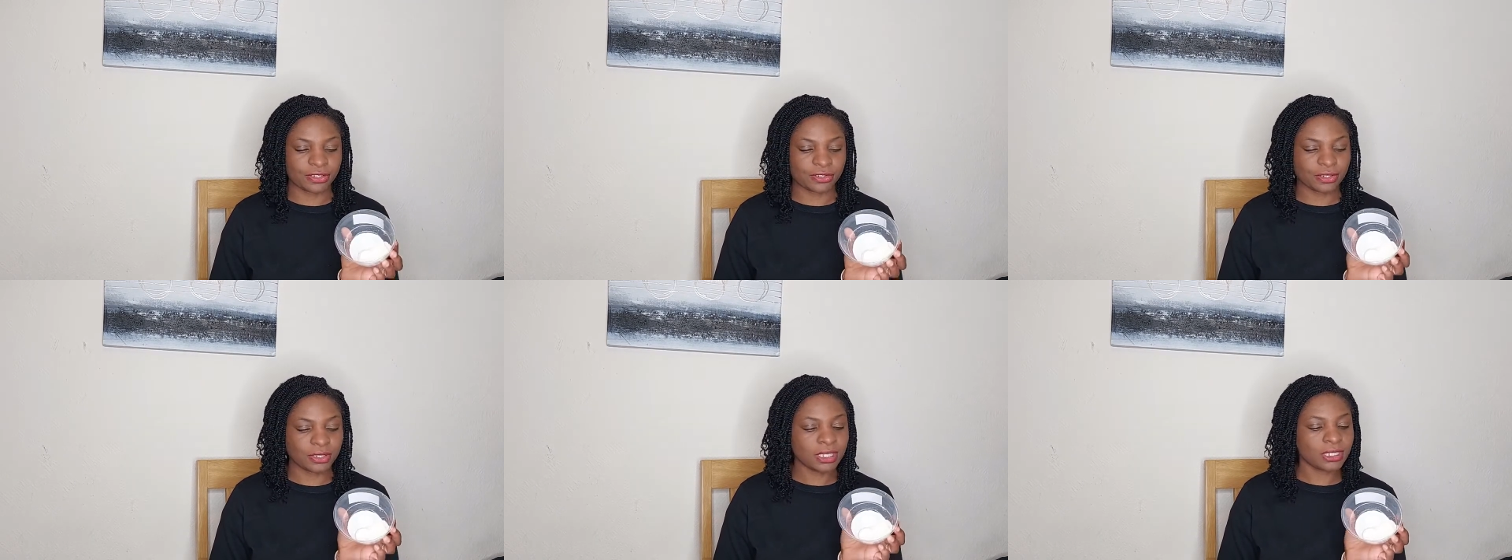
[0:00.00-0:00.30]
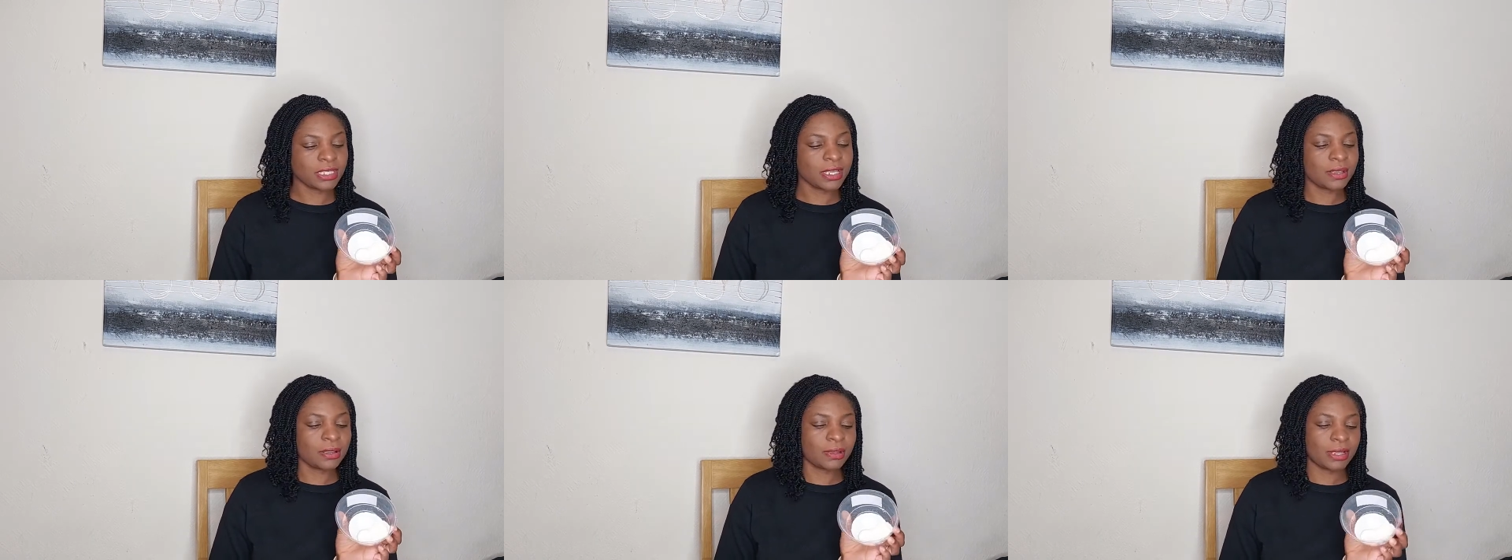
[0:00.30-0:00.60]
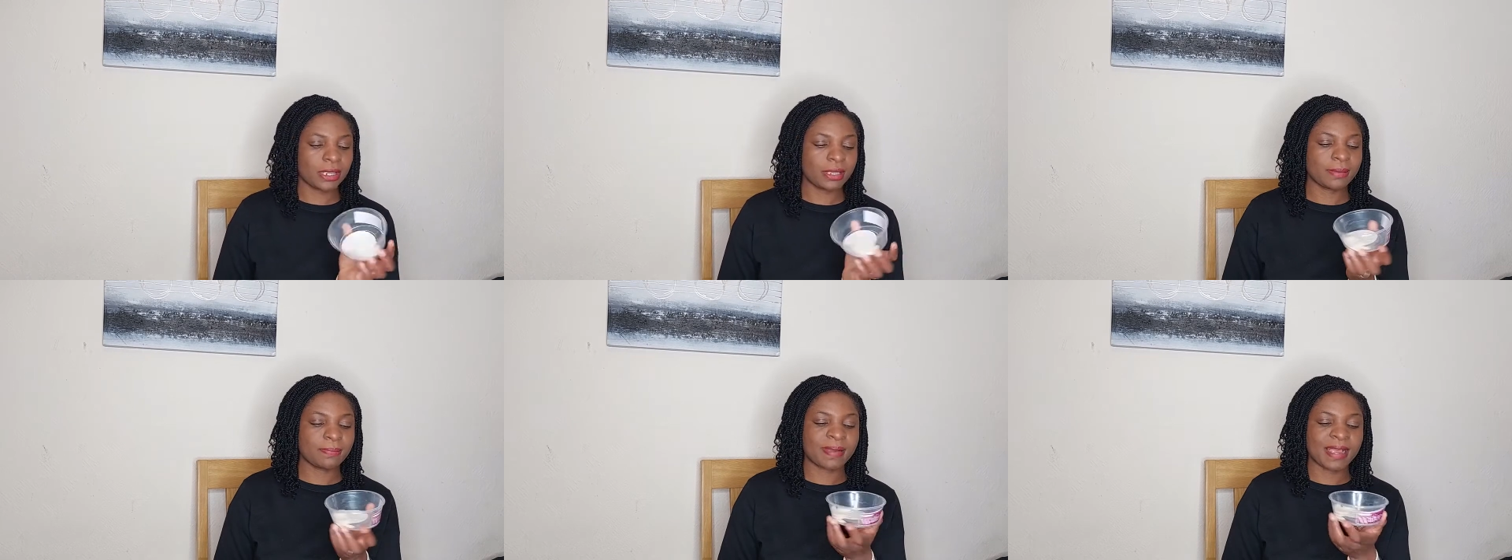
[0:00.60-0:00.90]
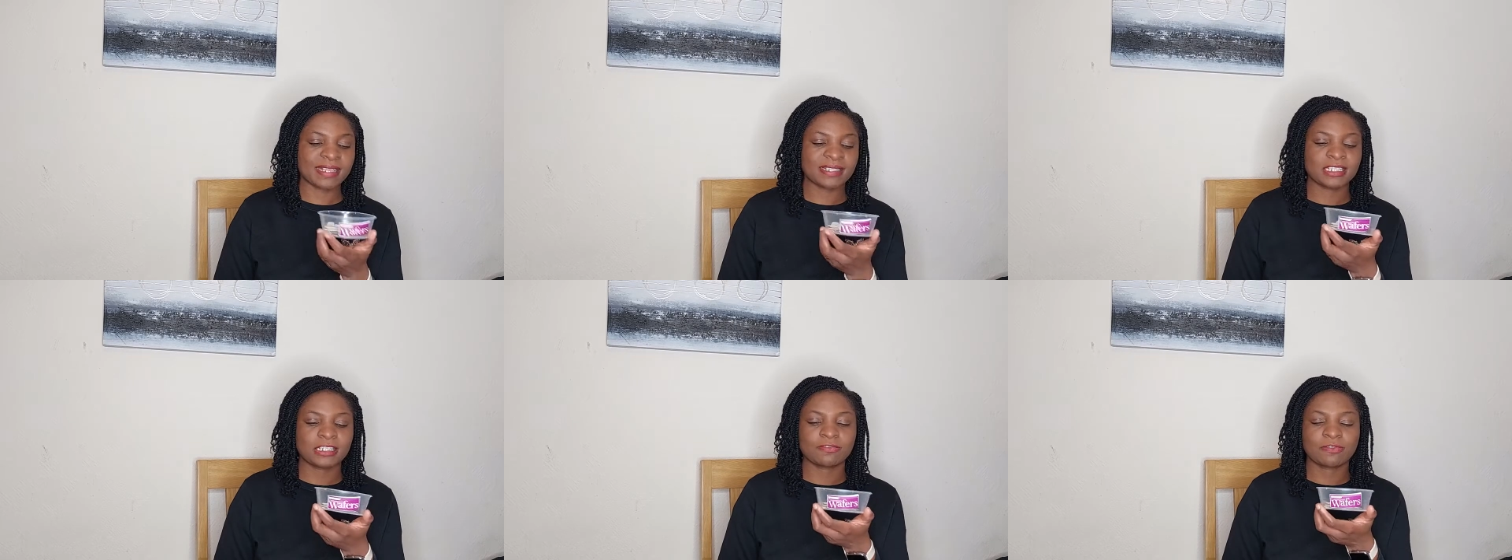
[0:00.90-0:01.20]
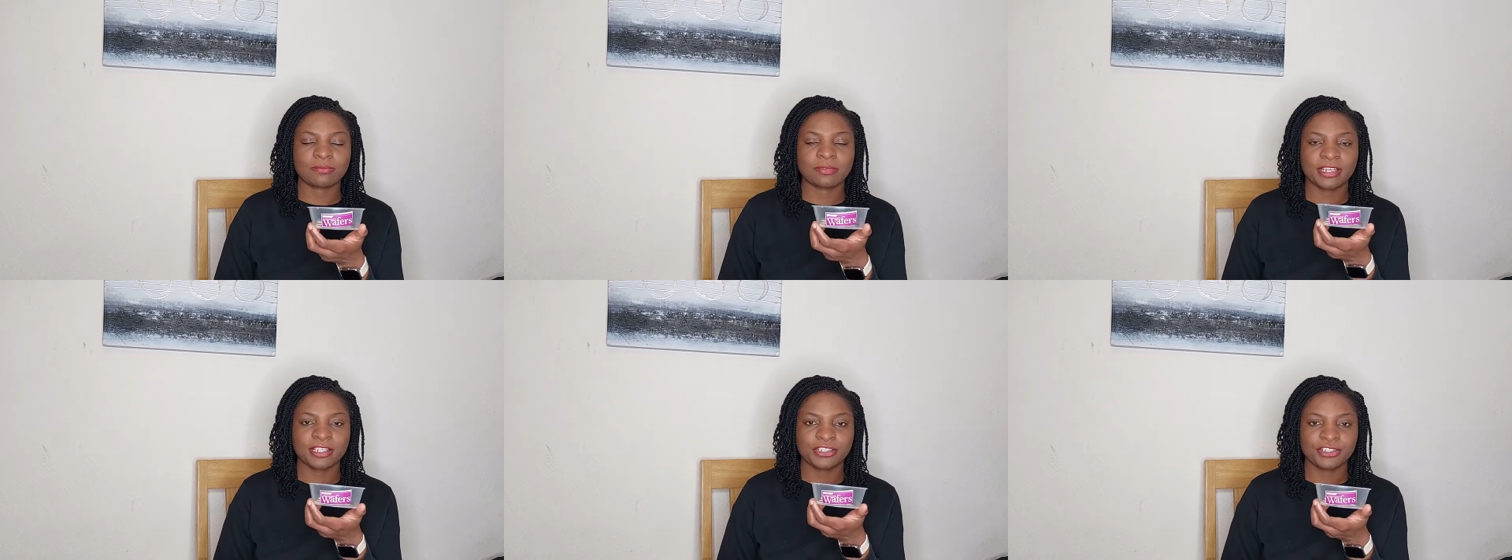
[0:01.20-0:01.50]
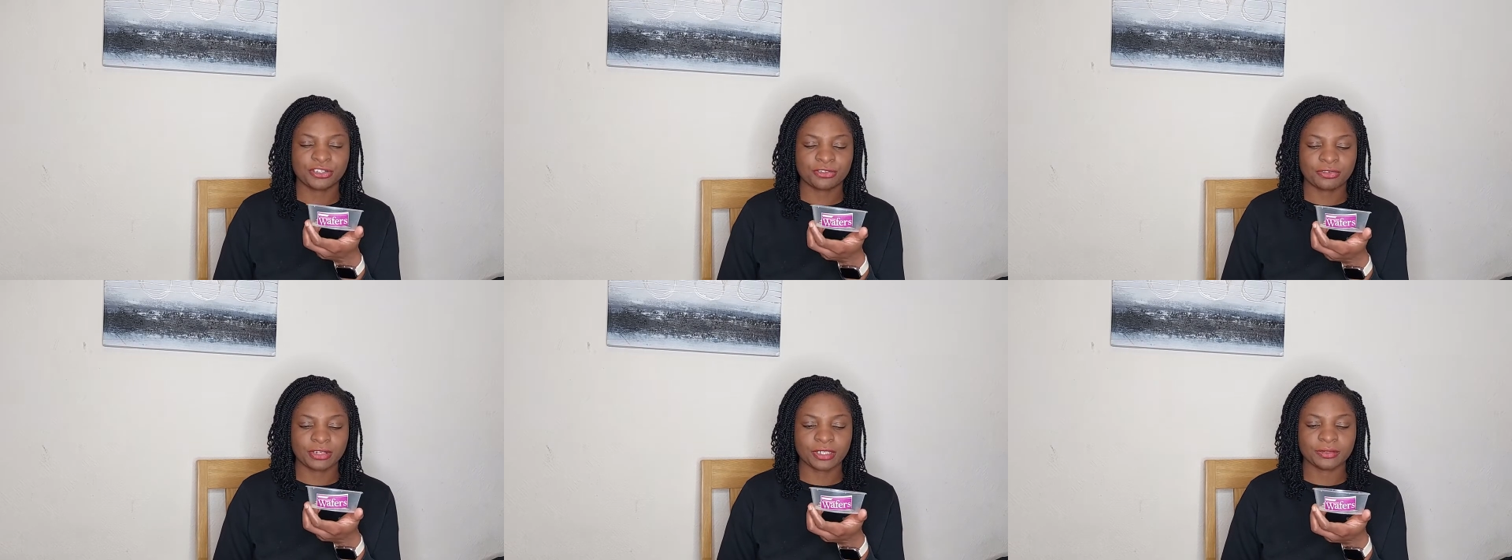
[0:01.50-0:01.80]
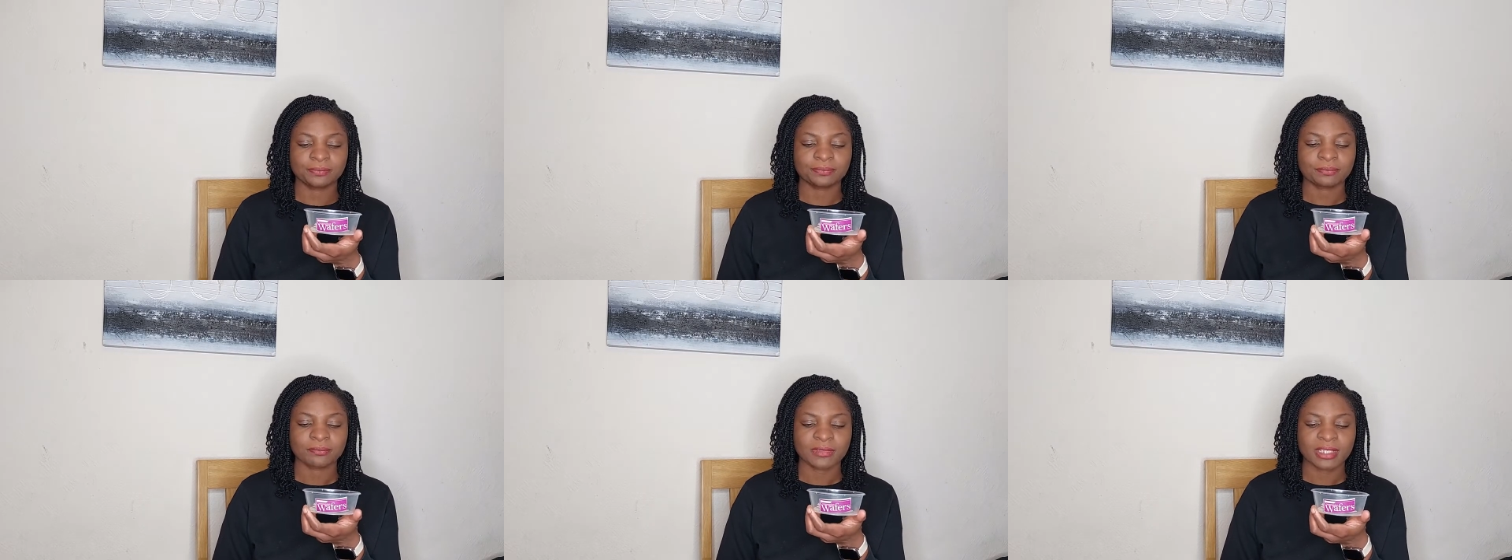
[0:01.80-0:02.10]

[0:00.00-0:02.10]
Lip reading: So this he buys this from Nigeria.